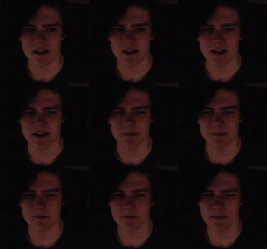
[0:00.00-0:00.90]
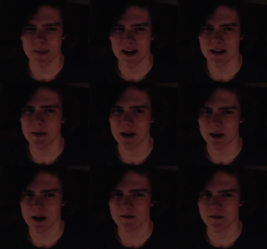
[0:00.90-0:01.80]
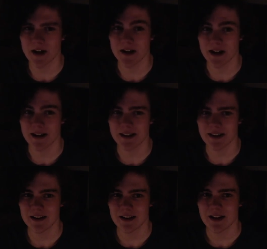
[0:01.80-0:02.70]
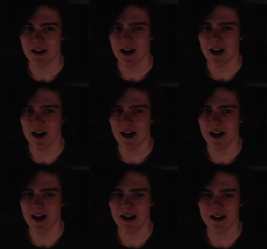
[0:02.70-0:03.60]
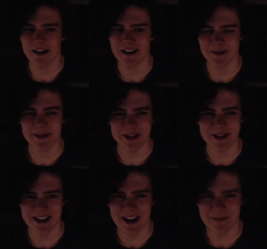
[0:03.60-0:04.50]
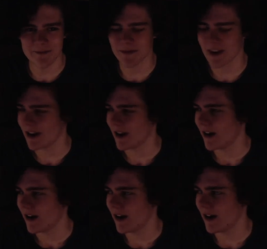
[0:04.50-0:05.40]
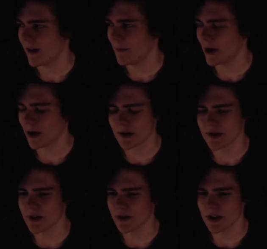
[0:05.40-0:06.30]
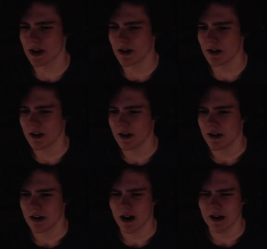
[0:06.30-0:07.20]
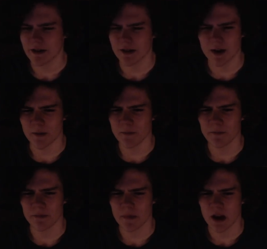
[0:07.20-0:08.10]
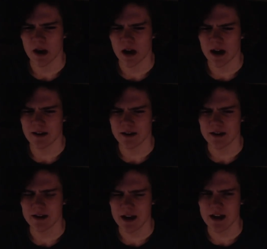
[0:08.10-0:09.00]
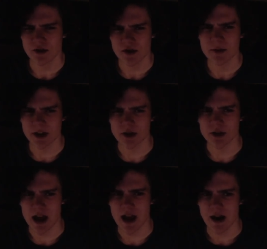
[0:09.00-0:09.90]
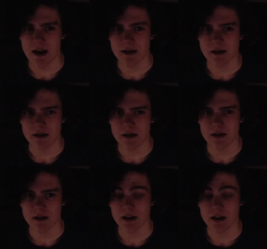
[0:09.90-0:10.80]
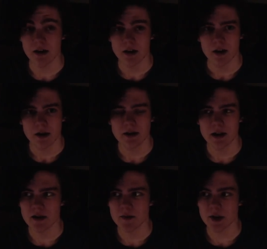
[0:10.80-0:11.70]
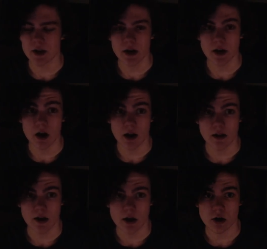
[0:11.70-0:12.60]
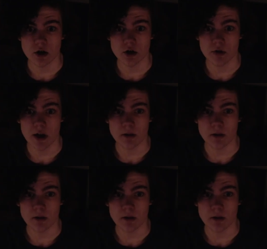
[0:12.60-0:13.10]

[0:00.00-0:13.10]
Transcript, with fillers: has been a lot of fun, I think. Uh, it's been a good time. Uh, but also, you know, I don't know. I today has just been a good day. I think like today has been good. I got I think I got a good grade on